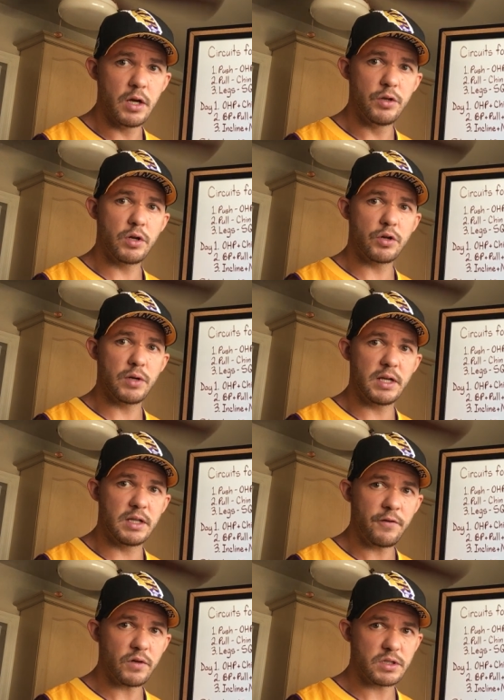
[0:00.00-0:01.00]
You could create
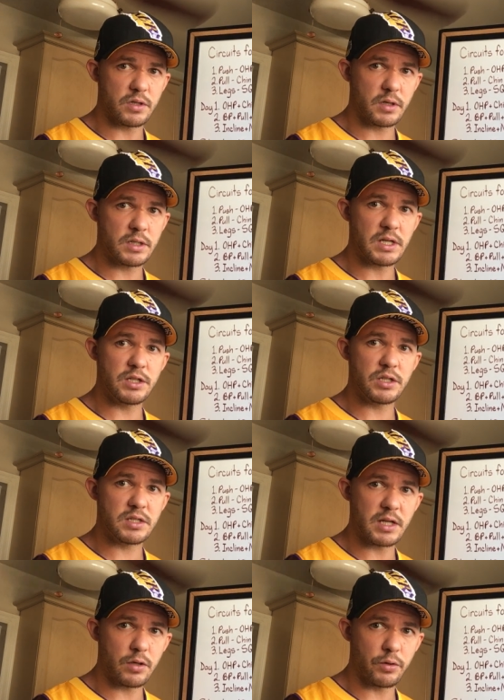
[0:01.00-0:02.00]
different circuits and
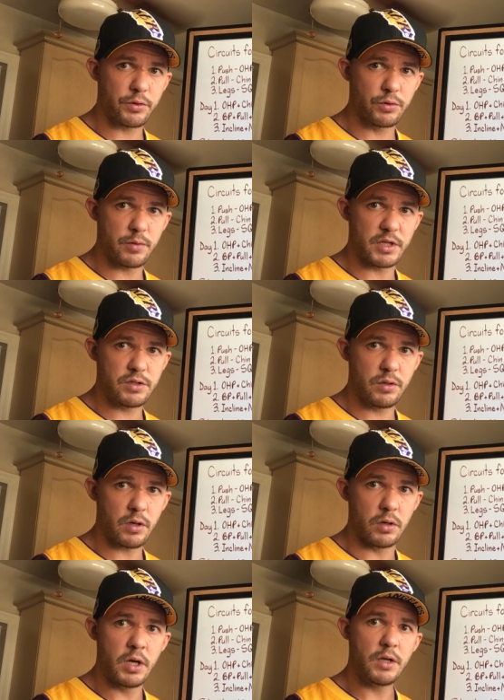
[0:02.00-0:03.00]
just cycle through them as you
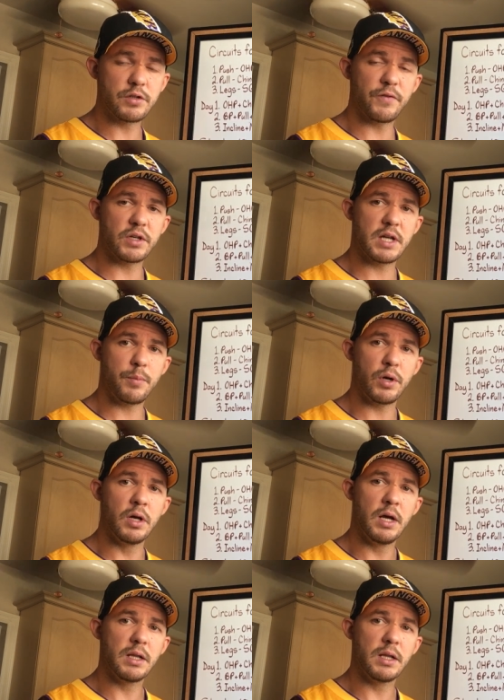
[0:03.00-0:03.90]
go. So for example,